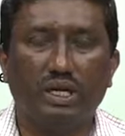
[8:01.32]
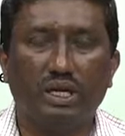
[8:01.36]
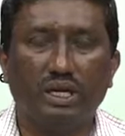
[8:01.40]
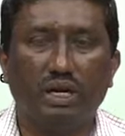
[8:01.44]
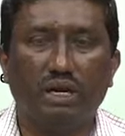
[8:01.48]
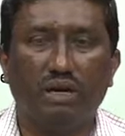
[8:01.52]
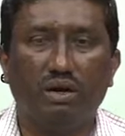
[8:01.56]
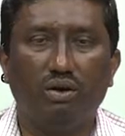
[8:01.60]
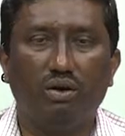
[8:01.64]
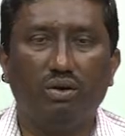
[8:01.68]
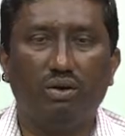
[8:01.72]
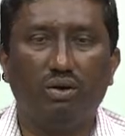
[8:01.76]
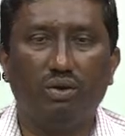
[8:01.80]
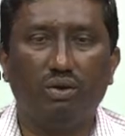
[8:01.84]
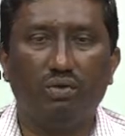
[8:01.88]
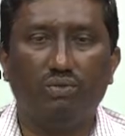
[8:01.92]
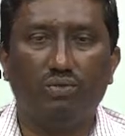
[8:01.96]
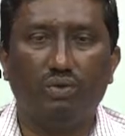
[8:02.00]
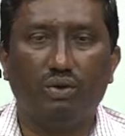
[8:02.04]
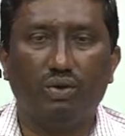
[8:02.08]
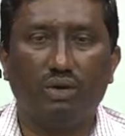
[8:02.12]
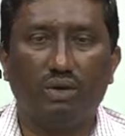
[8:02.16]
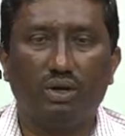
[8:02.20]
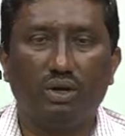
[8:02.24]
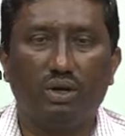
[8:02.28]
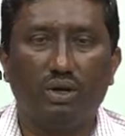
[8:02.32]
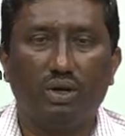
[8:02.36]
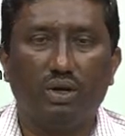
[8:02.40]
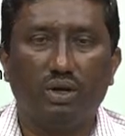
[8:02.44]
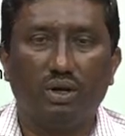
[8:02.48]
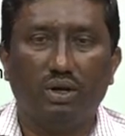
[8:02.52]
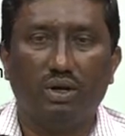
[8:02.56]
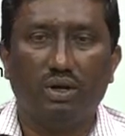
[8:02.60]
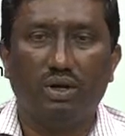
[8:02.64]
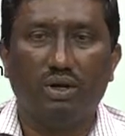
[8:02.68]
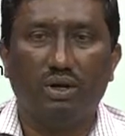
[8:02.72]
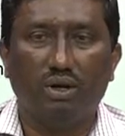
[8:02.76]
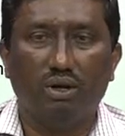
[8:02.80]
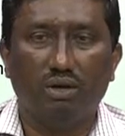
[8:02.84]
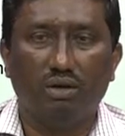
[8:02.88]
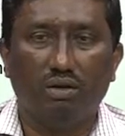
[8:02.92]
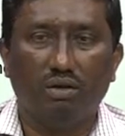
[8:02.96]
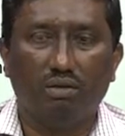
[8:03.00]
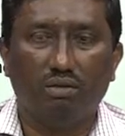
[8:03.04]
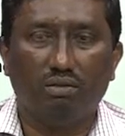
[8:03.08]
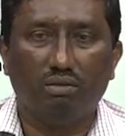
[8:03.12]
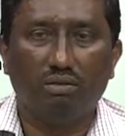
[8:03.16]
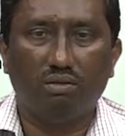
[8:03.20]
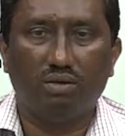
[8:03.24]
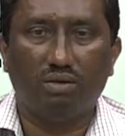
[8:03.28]
carried out for a
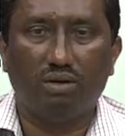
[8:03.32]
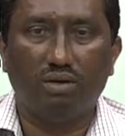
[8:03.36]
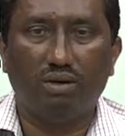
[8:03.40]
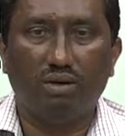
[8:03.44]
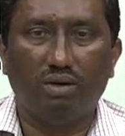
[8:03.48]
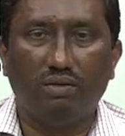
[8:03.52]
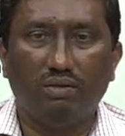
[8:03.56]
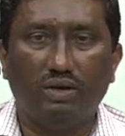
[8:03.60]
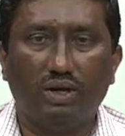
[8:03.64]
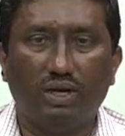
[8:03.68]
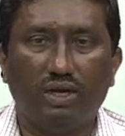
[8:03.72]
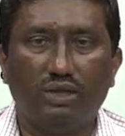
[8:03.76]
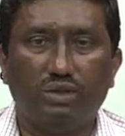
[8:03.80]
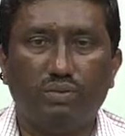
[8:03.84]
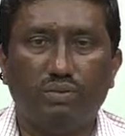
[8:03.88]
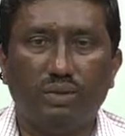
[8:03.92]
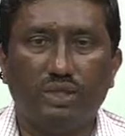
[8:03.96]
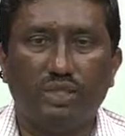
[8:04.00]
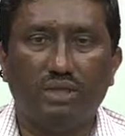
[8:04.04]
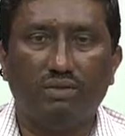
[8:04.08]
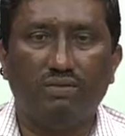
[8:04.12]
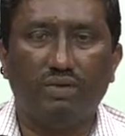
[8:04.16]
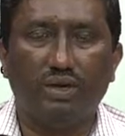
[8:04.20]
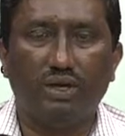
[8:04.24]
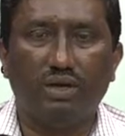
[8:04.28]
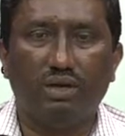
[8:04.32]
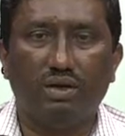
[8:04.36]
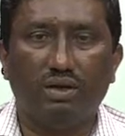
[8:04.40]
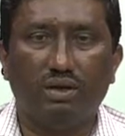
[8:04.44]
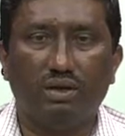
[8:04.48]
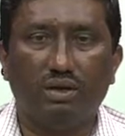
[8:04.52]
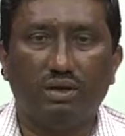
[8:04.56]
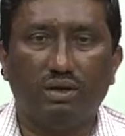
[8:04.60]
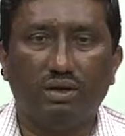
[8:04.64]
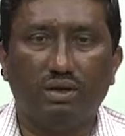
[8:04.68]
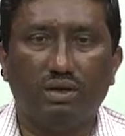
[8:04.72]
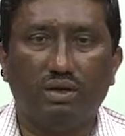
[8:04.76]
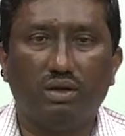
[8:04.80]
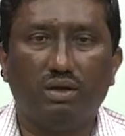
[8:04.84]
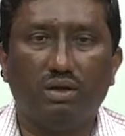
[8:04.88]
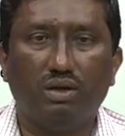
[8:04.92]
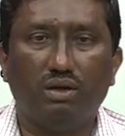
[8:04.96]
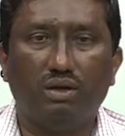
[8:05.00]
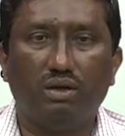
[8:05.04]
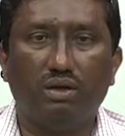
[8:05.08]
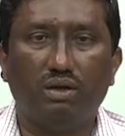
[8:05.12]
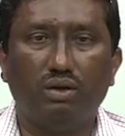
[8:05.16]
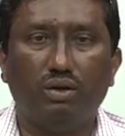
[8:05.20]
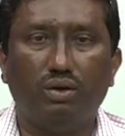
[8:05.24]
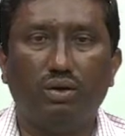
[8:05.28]
very specific
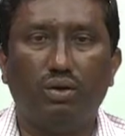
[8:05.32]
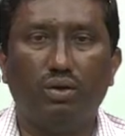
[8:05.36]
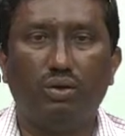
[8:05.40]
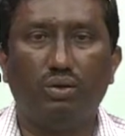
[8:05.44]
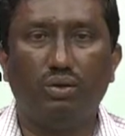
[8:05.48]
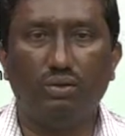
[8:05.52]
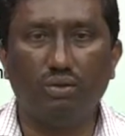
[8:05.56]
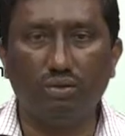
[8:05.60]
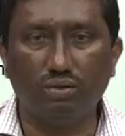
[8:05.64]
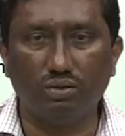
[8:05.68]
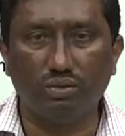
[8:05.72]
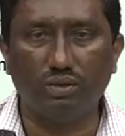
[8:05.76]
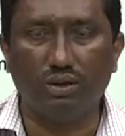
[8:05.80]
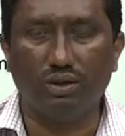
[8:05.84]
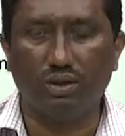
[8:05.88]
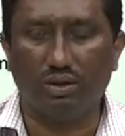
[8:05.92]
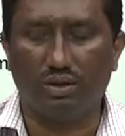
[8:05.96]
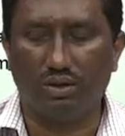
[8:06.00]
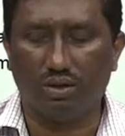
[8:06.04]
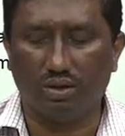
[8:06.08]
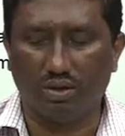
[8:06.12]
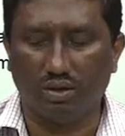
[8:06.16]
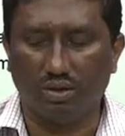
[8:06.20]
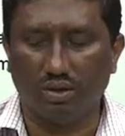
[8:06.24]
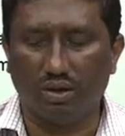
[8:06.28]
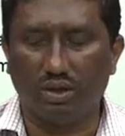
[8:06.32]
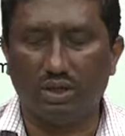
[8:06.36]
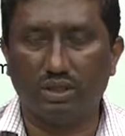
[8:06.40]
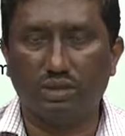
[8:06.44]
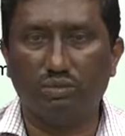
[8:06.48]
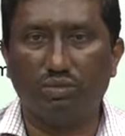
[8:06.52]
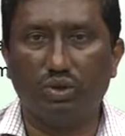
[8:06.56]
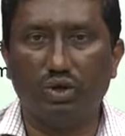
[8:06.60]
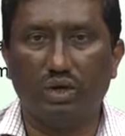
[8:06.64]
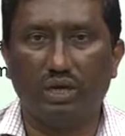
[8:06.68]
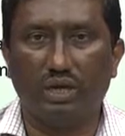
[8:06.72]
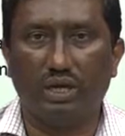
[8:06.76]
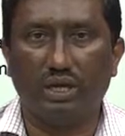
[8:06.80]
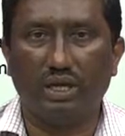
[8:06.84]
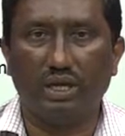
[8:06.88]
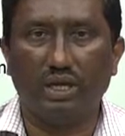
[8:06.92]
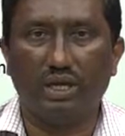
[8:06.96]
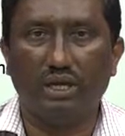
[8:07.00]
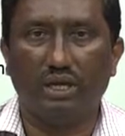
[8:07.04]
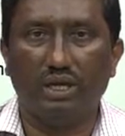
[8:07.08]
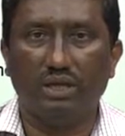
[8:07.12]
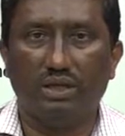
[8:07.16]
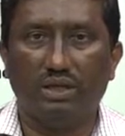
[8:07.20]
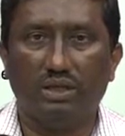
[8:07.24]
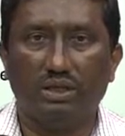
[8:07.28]
low or a smaller
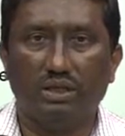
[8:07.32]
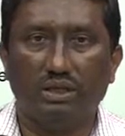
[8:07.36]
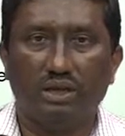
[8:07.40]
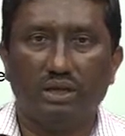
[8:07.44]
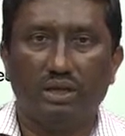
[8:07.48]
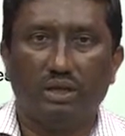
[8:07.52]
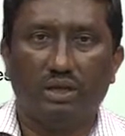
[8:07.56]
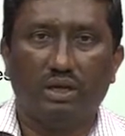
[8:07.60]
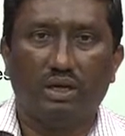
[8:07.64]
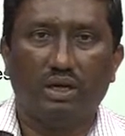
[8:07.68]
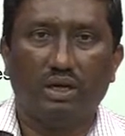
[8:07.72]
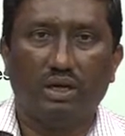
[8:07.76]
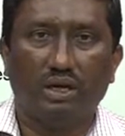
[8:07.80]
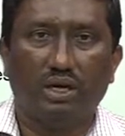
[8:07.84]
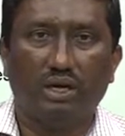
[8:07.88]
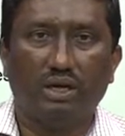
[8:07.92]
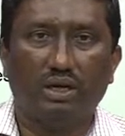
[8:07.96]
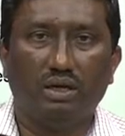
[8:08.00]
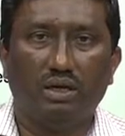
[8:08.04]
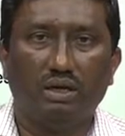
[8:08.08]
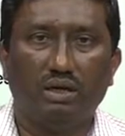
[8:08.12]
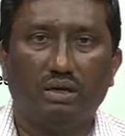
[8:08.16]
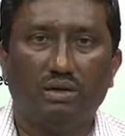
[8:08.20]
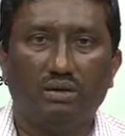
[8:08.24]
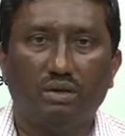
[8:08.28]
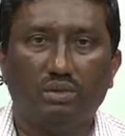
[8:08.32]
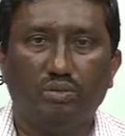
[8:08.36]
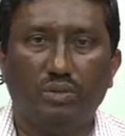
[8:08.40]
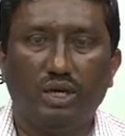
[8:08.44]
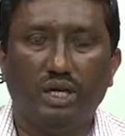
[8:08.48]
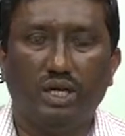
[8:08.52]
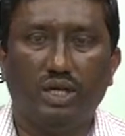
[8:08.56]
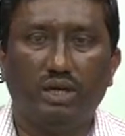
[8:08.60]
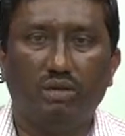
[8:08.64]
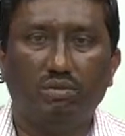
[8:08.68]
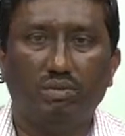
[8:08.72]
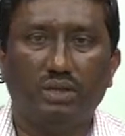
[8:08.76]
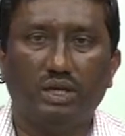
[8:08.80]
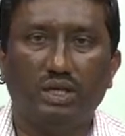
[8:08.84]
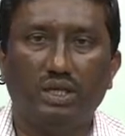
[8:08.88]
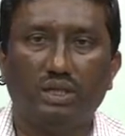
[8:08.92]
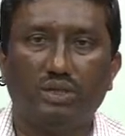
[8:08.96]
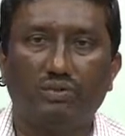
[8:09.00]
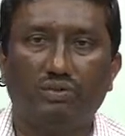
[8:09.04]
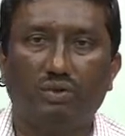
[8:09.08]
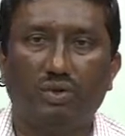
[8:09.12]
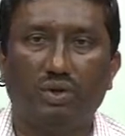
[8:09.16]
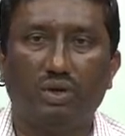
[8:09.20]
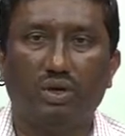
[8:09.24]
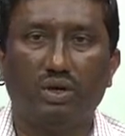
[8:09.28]
area, and the medium is
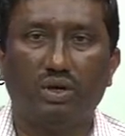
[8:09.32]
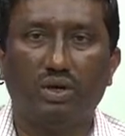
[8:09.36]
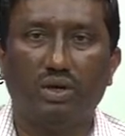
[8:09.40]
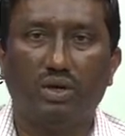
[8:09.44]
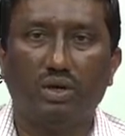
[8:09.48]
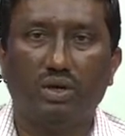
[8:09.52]
for